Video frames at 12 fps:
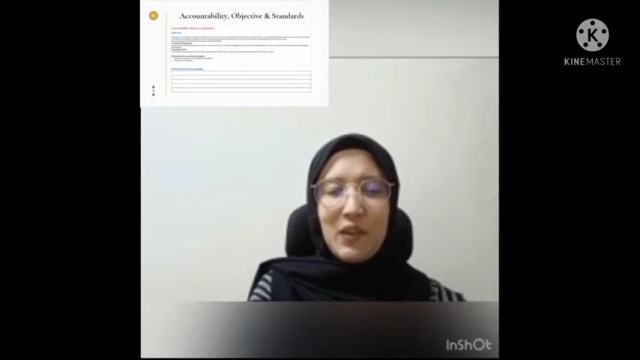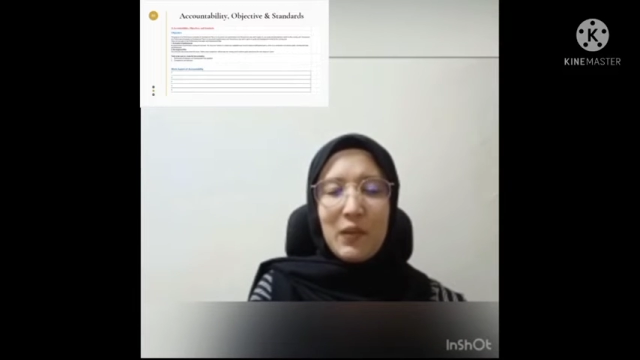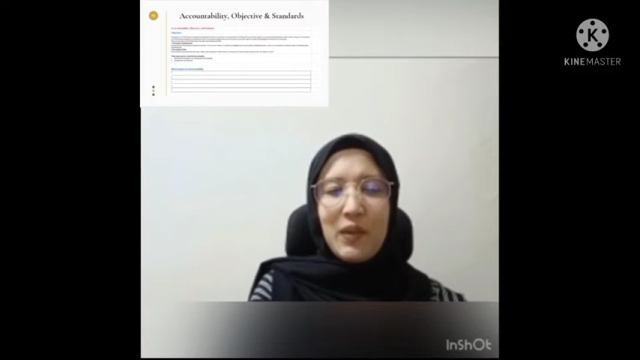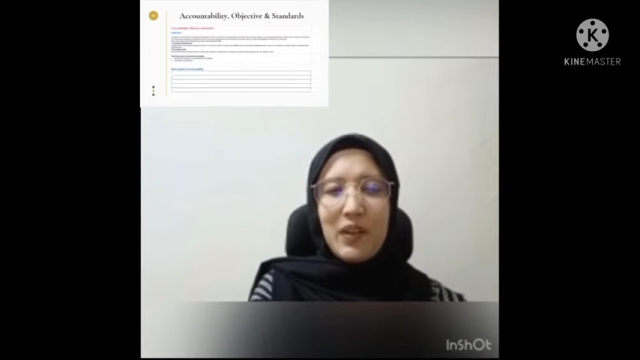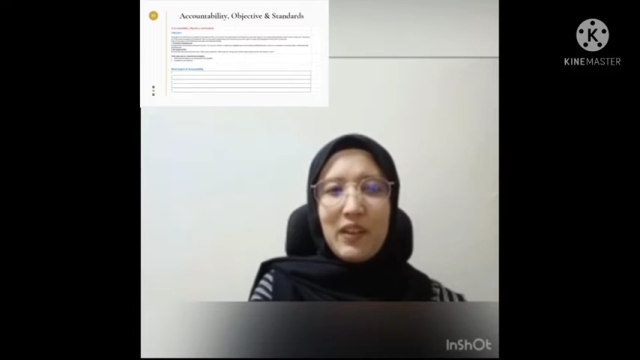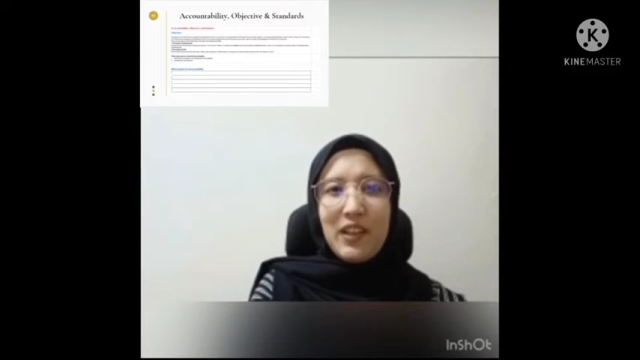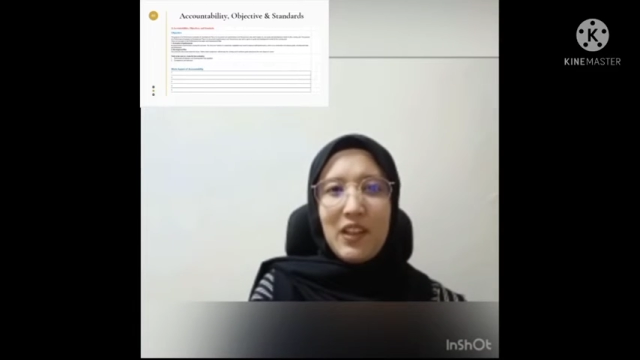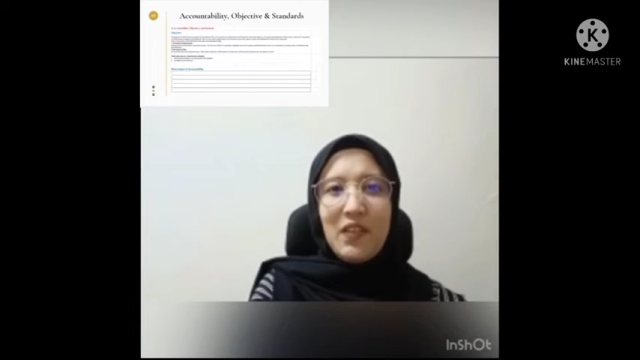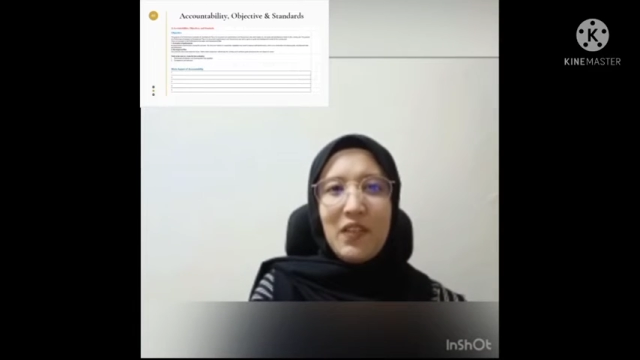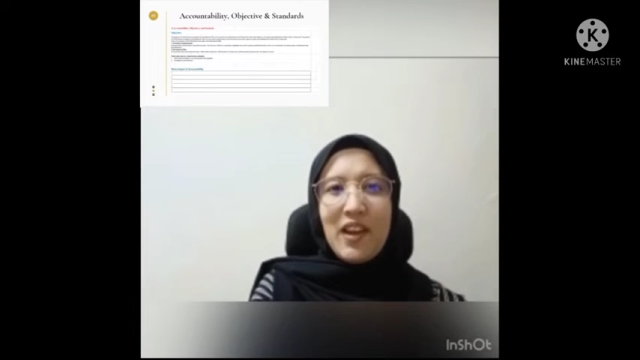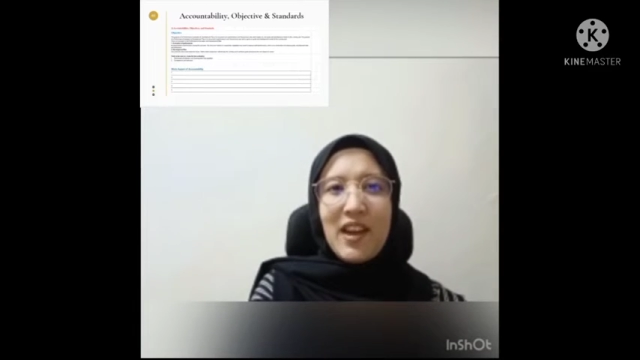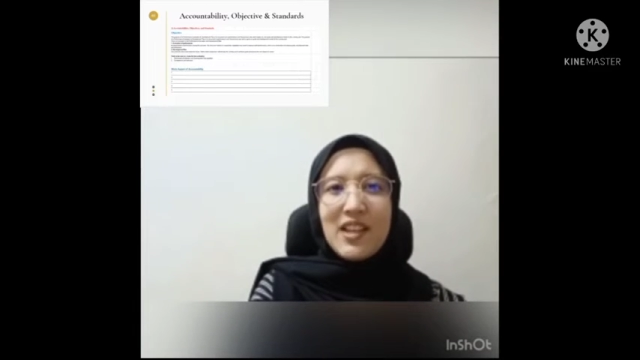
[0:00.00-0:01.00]
objective
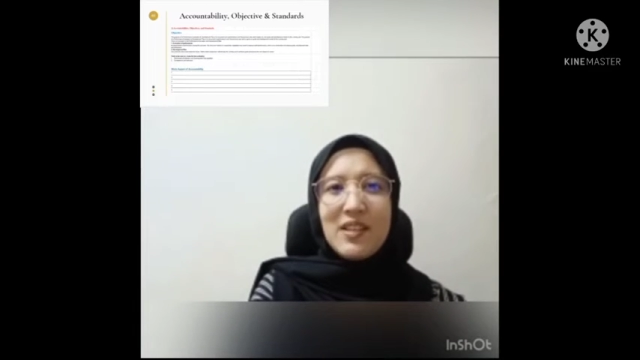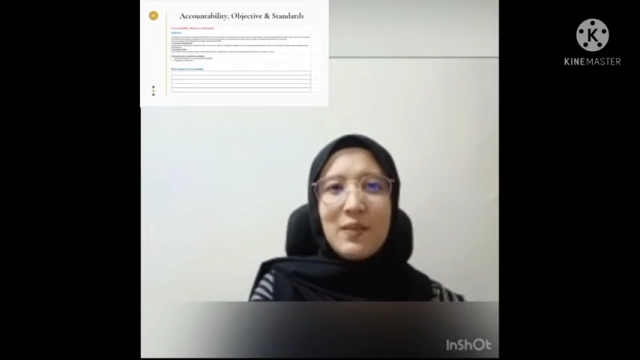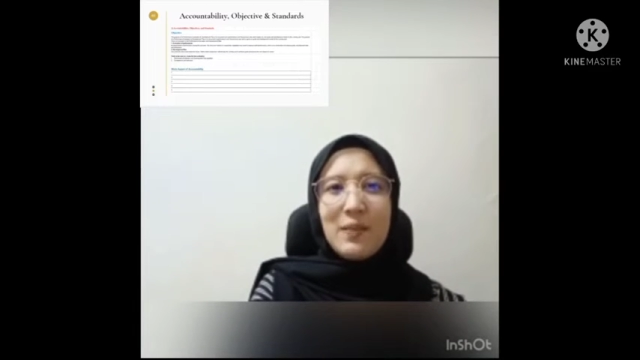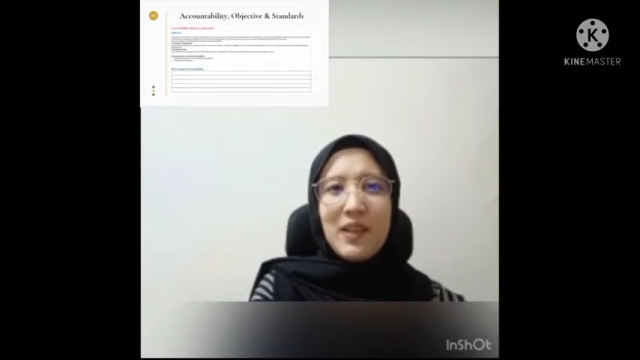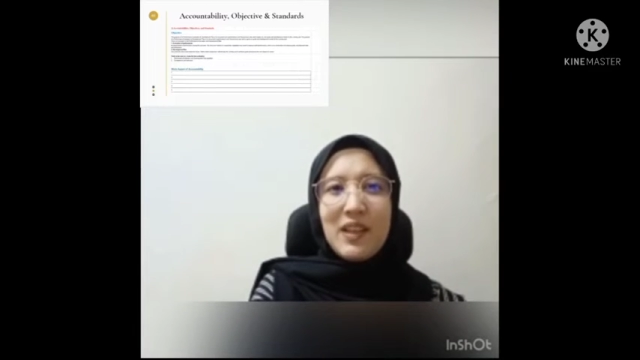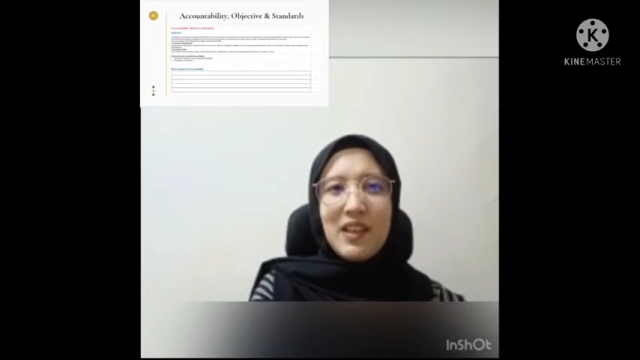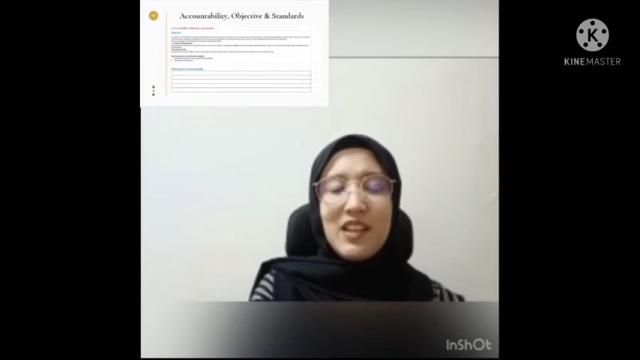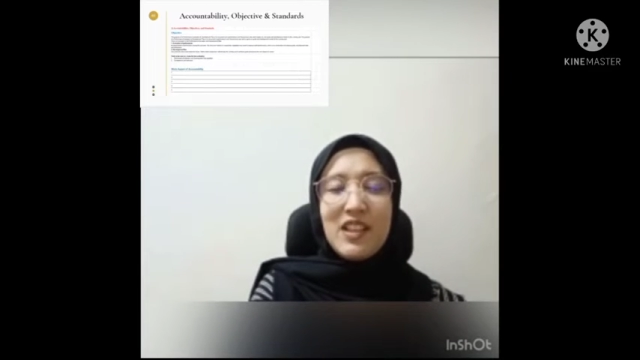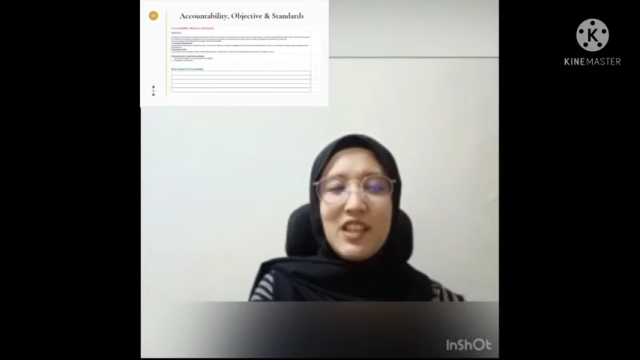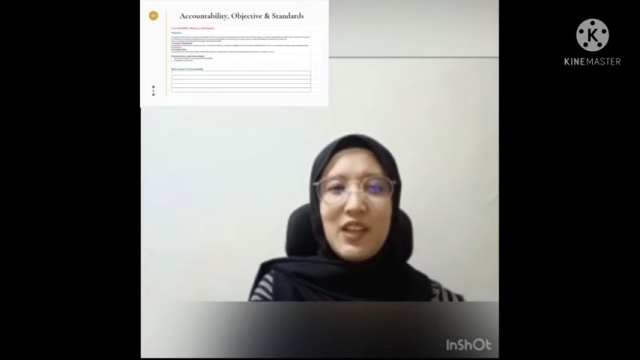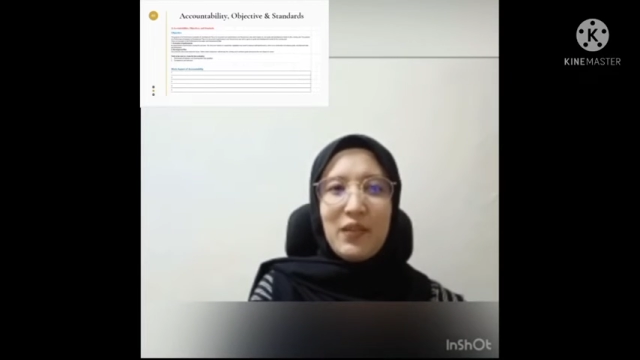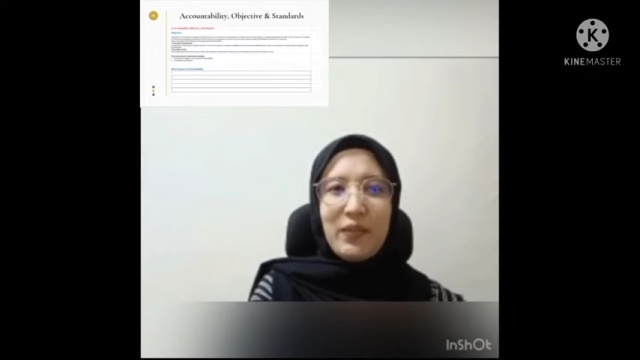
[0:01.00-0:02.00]
has been
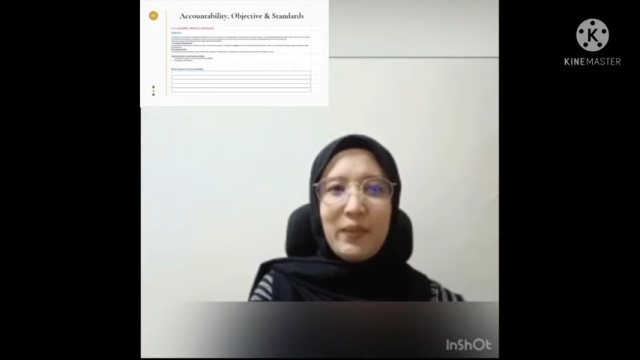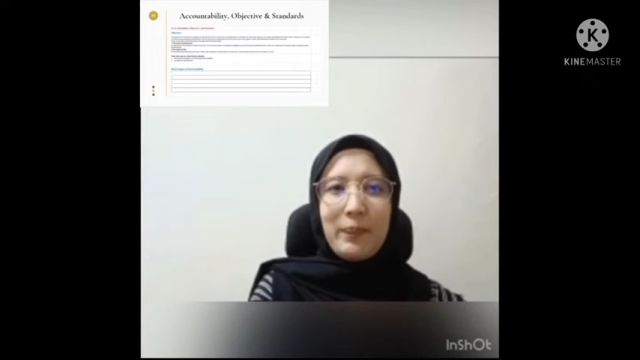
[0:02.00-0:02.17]
achieved.